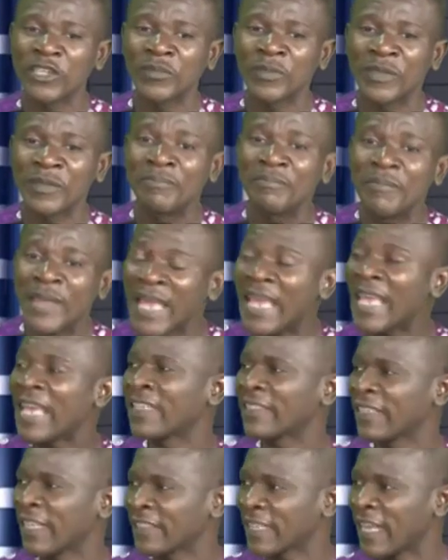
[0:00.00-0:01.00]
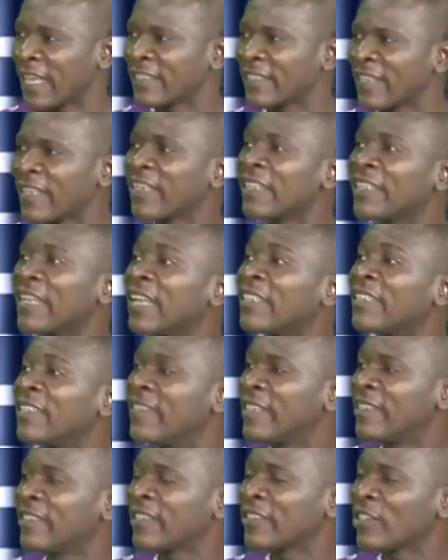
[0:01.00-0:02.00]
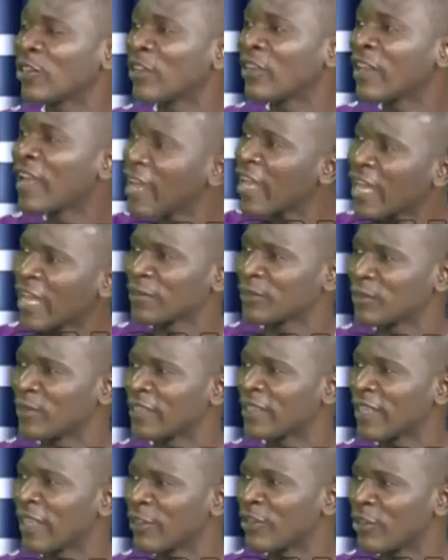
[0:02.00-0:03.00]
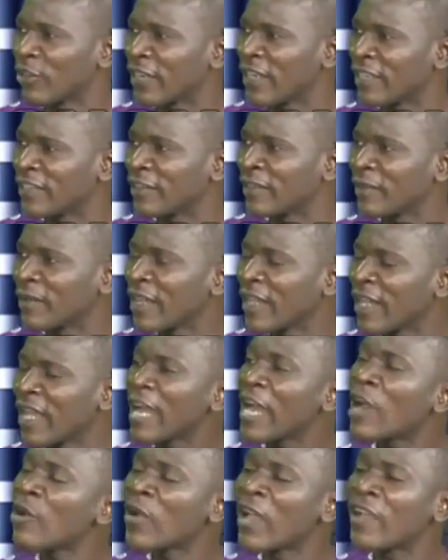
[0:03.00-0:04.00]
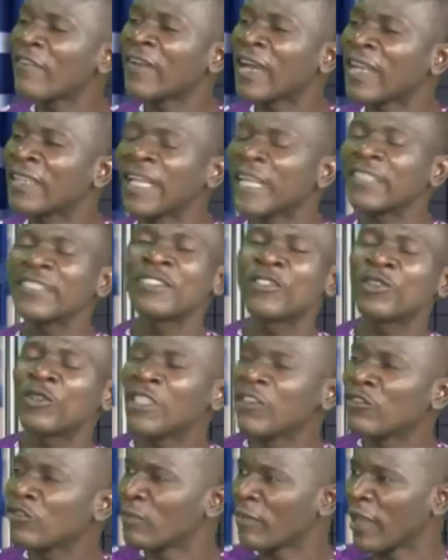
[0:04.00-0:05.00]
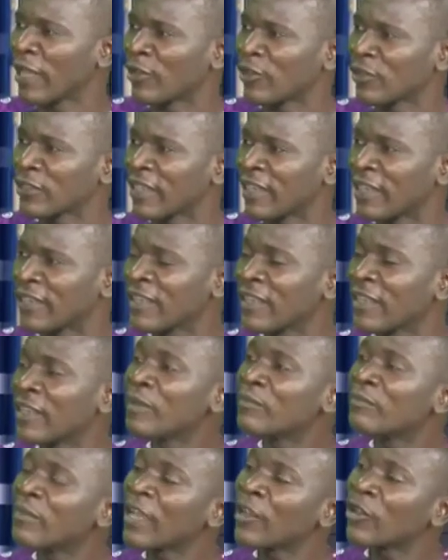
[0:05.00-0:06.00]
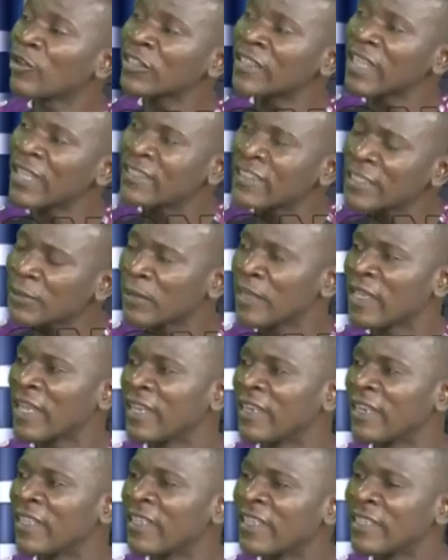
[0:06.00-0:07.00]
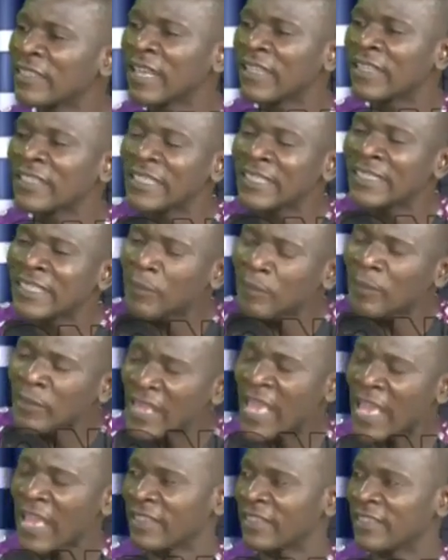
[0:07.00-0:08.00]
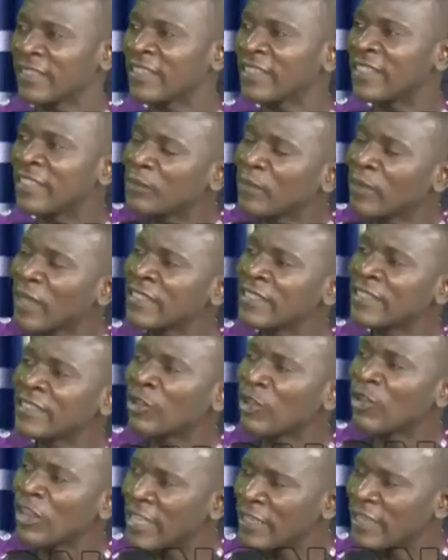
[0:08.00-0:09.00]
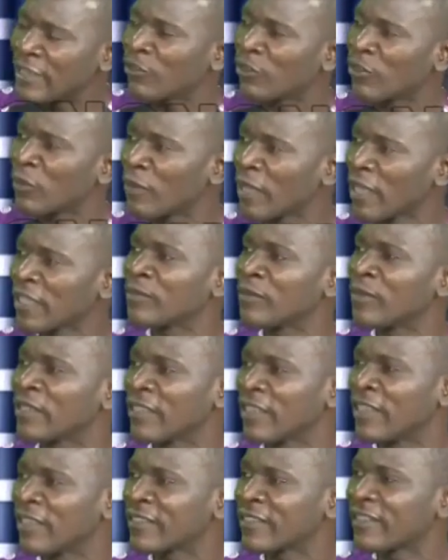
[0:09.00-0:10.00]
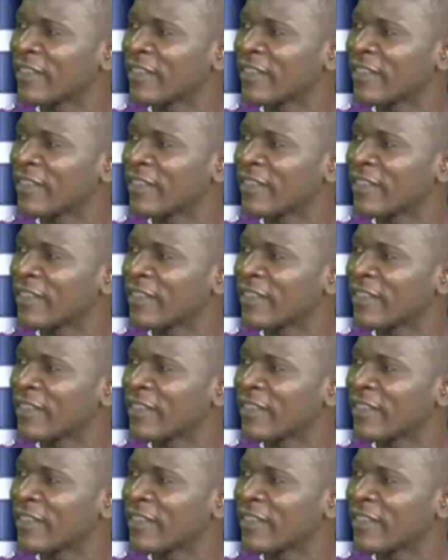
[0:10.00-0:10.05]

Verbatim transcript: be mere exercise that the decision has been taken already. However, that is not even my concern. My concern typically is that it appears the party is not learning from past mistakes.